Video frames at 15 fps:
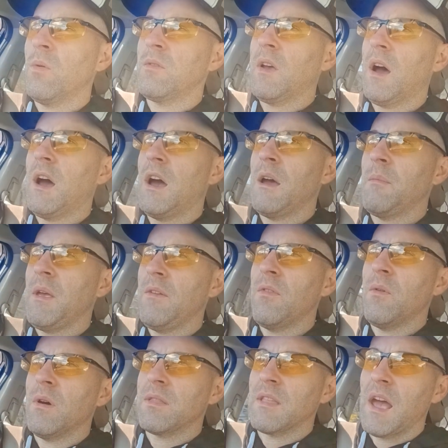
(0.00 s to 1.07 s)
time, even
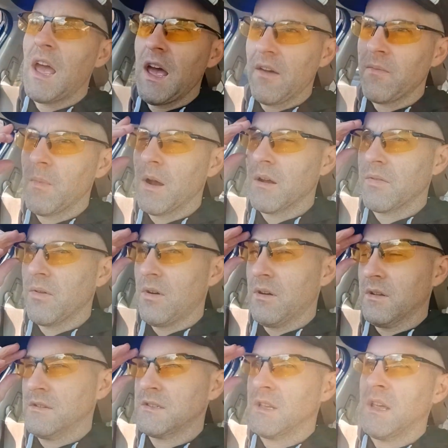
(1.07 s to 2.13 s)
with the half
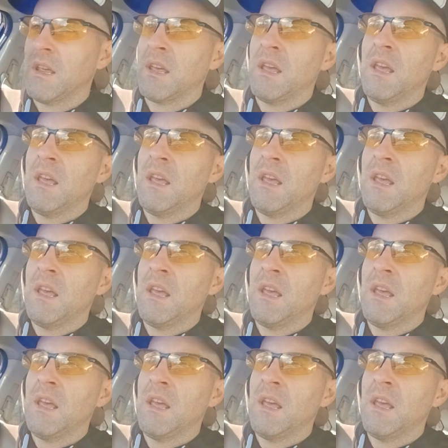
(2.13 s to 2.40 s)
marathoners. Like,